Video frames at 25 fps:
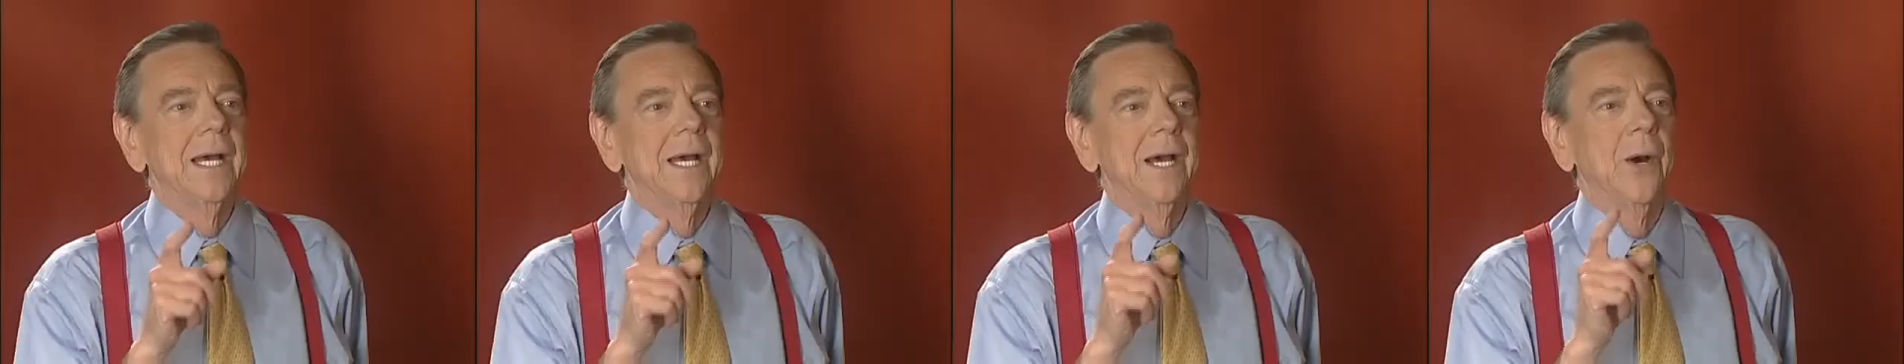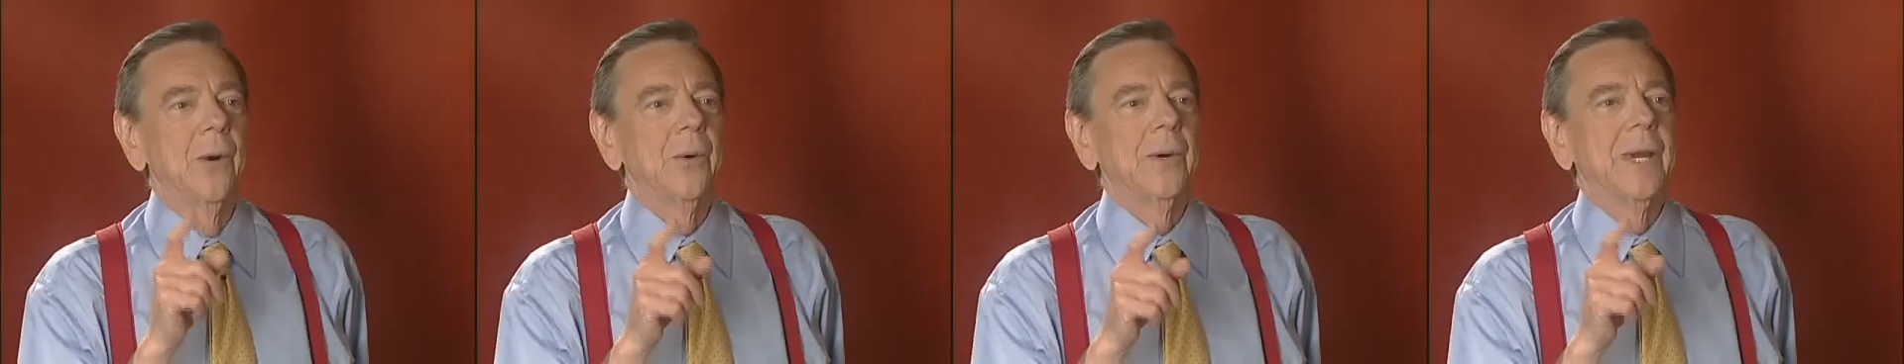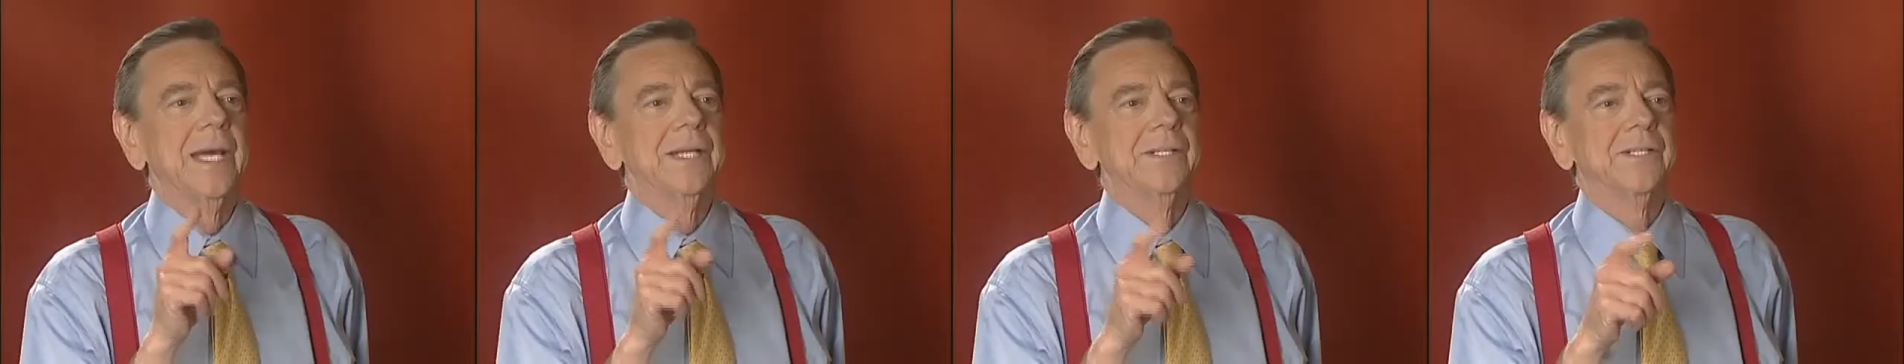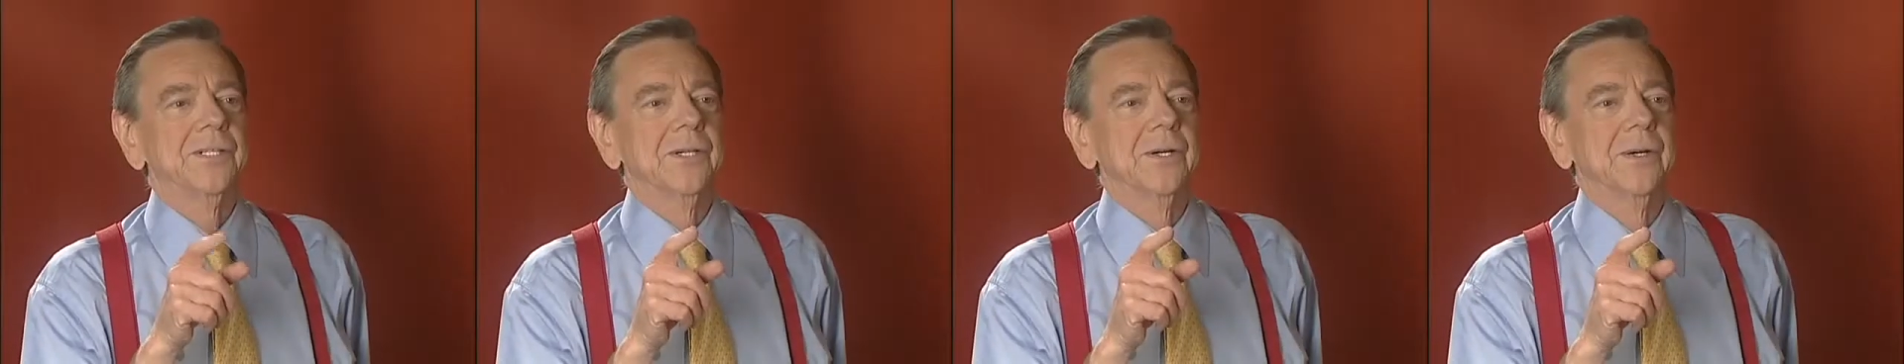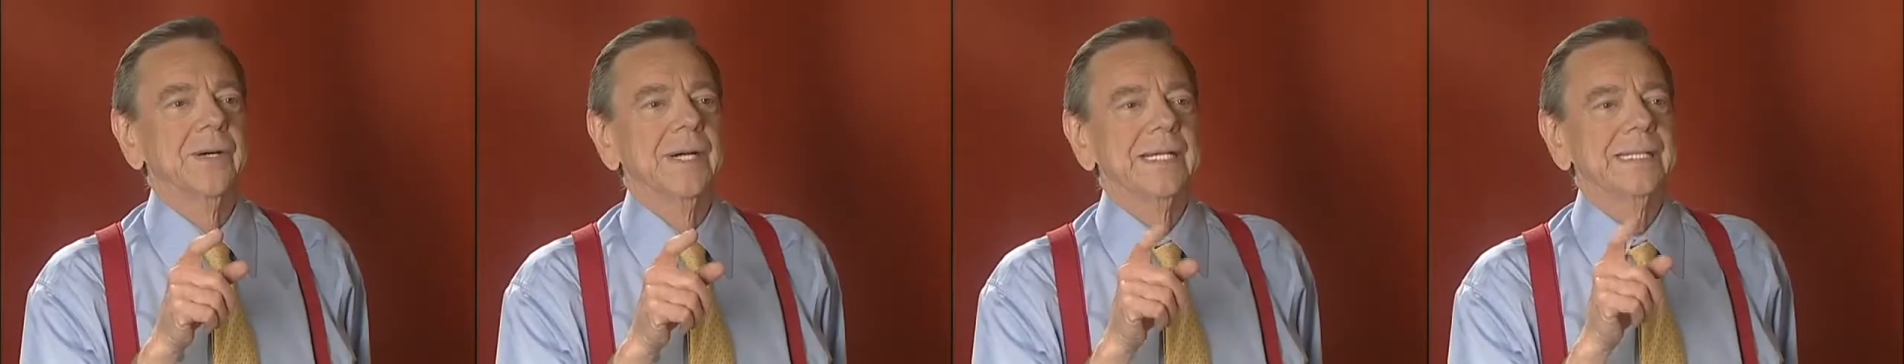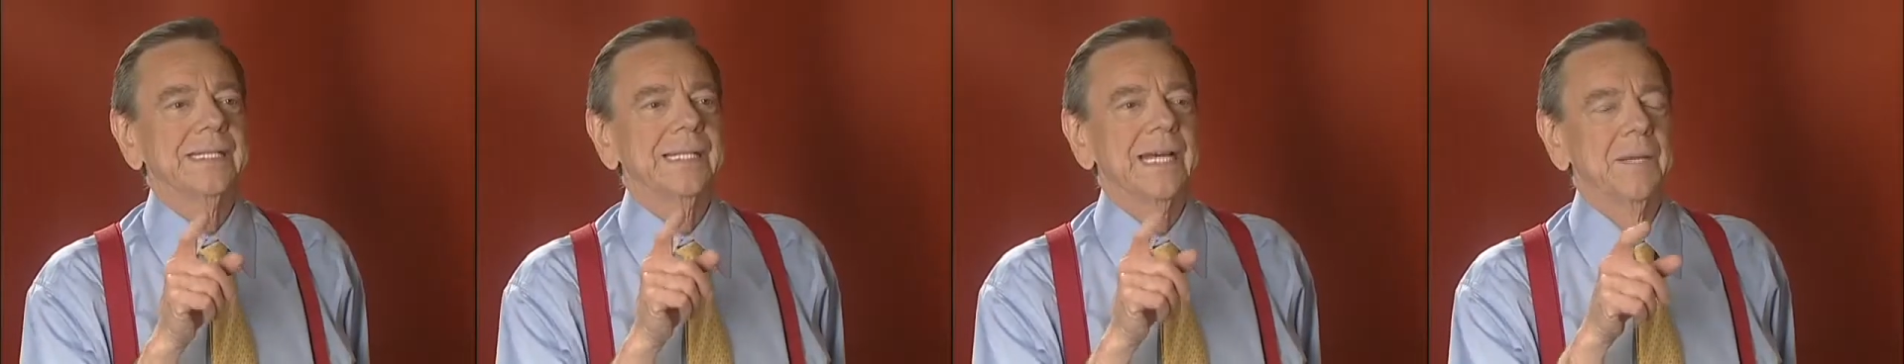Okay,
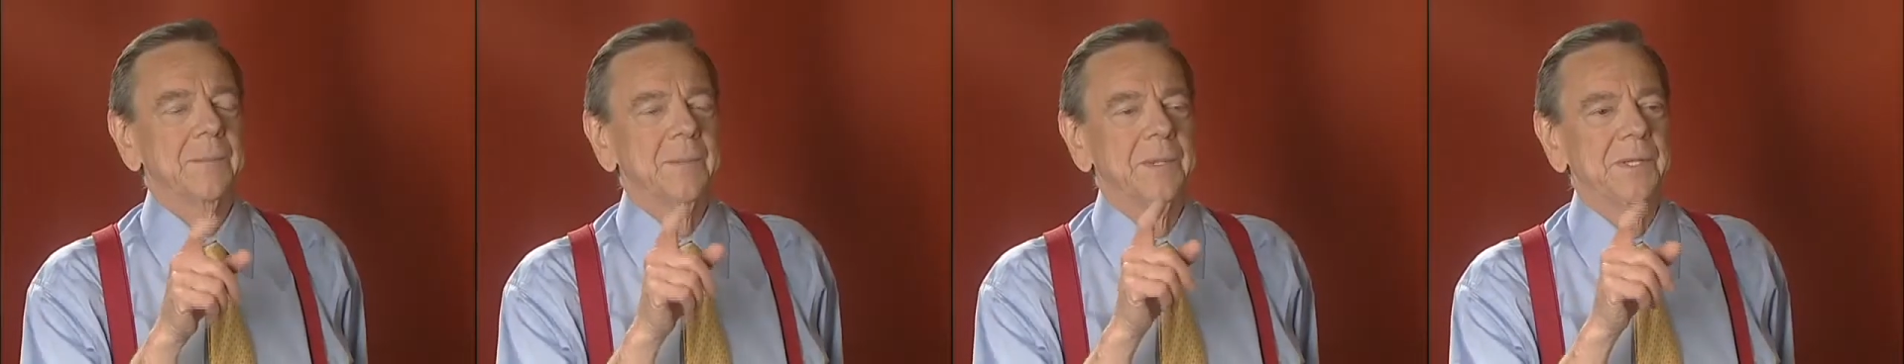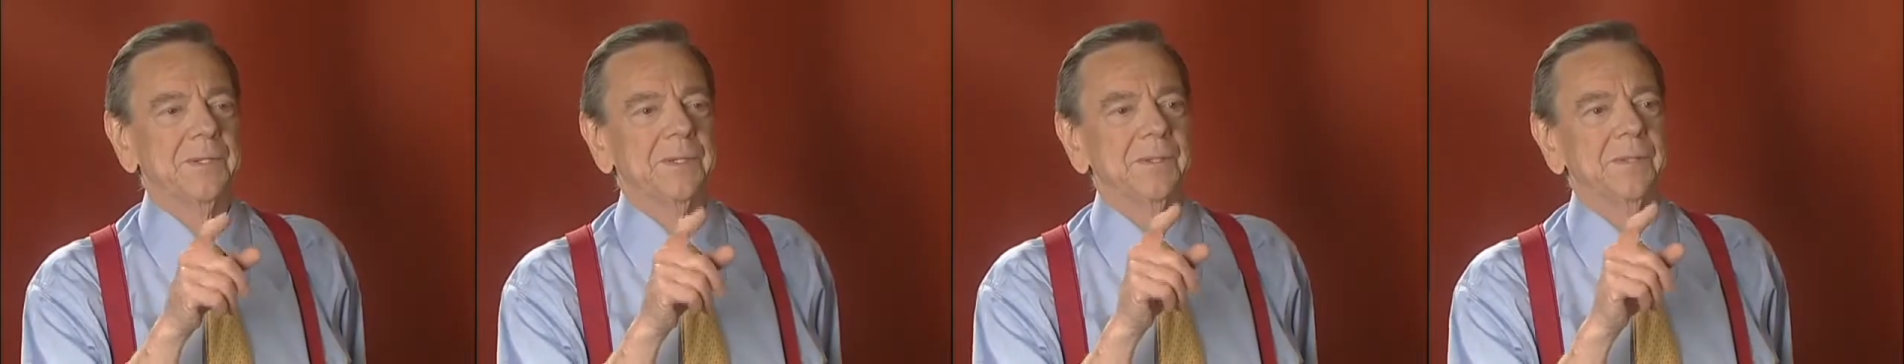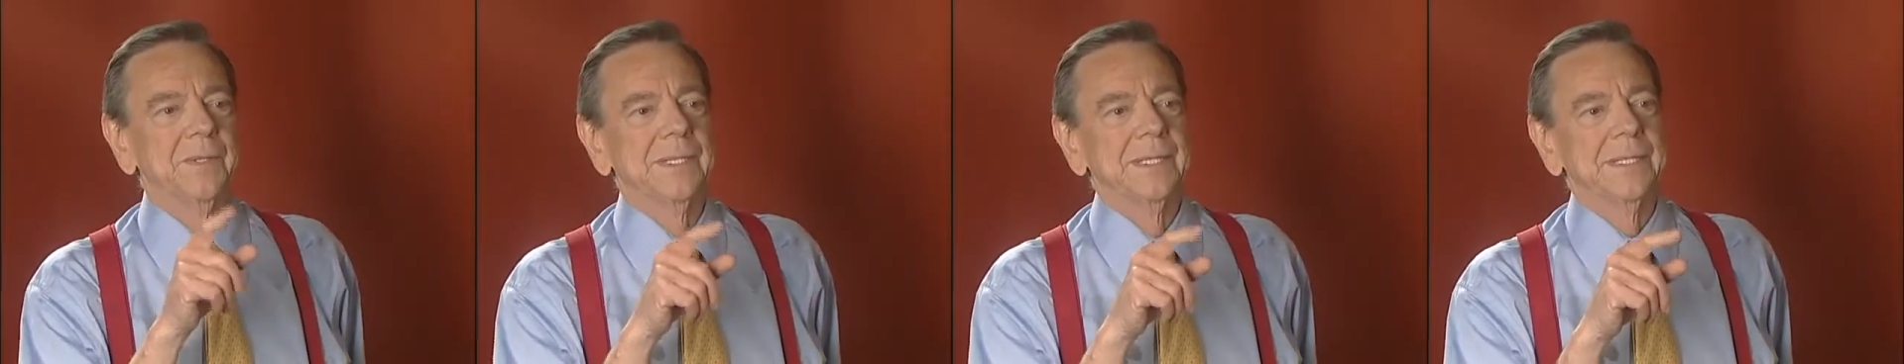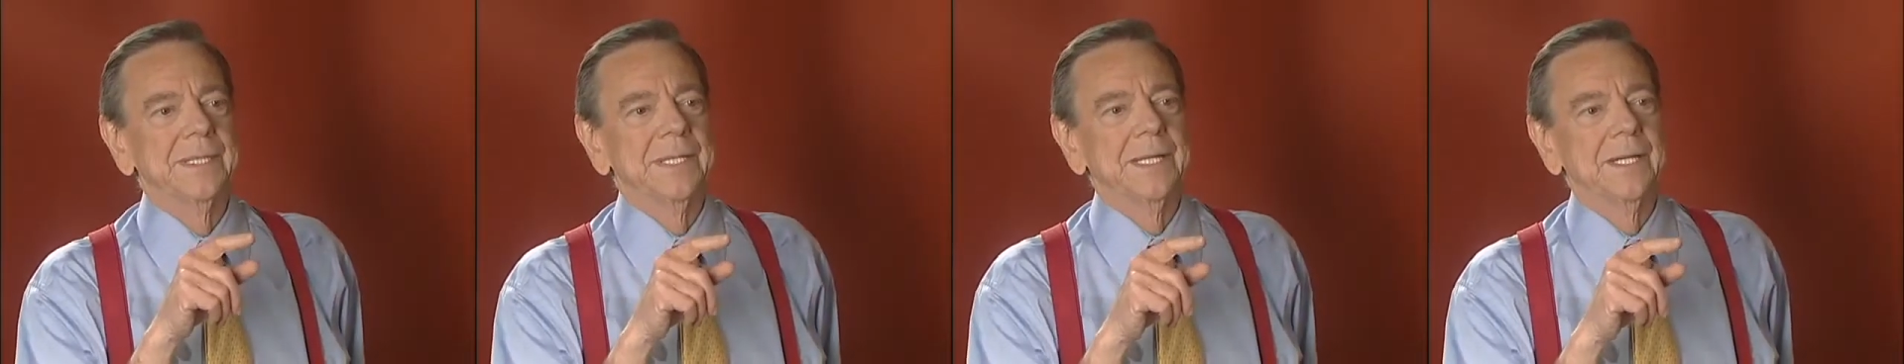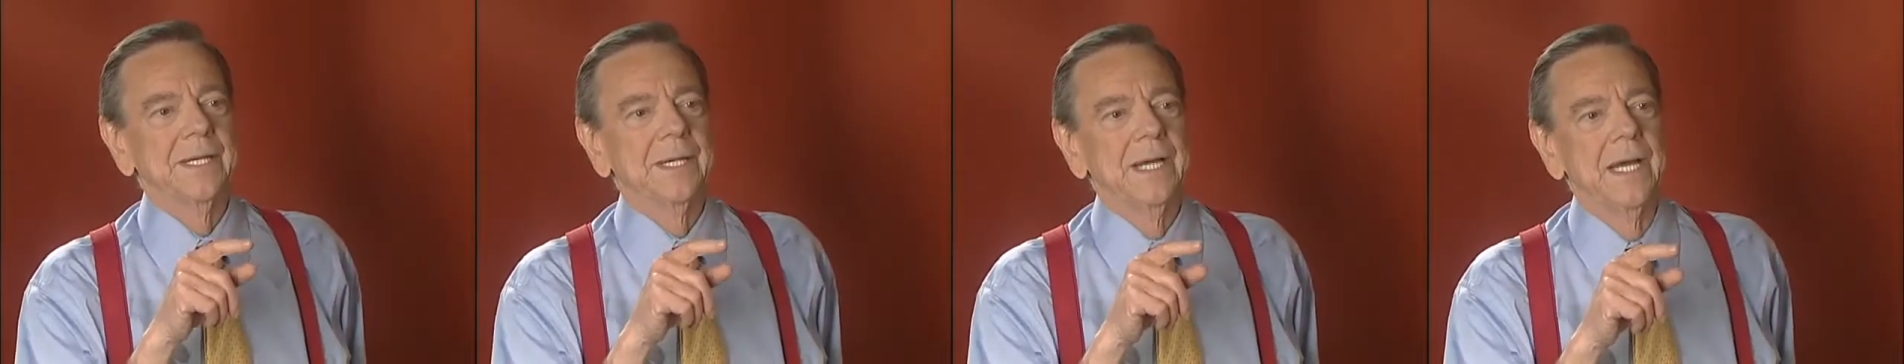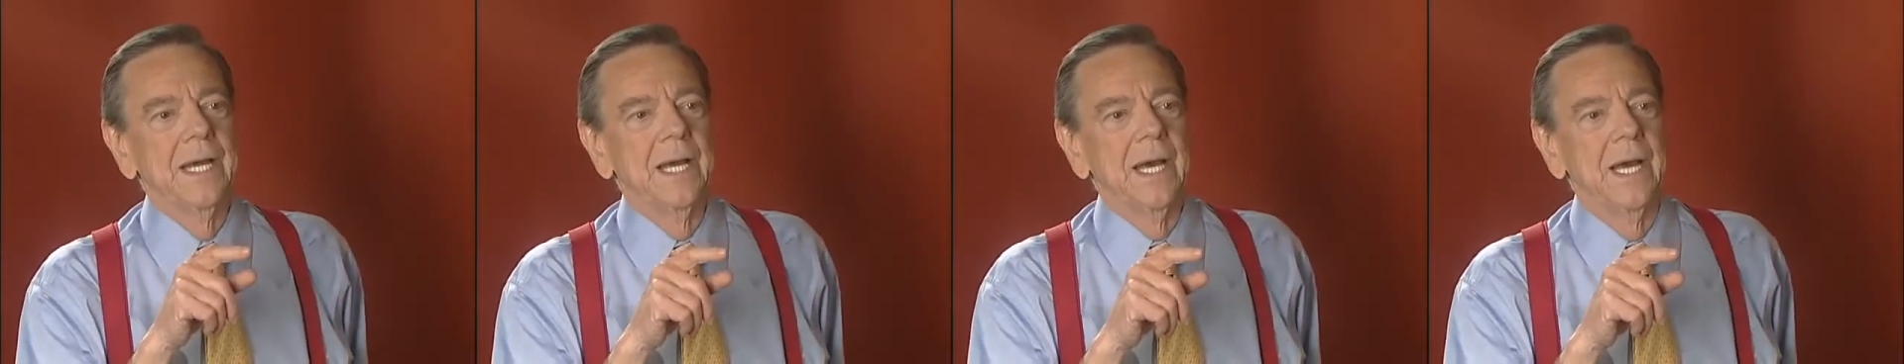Joanne, take me through it then.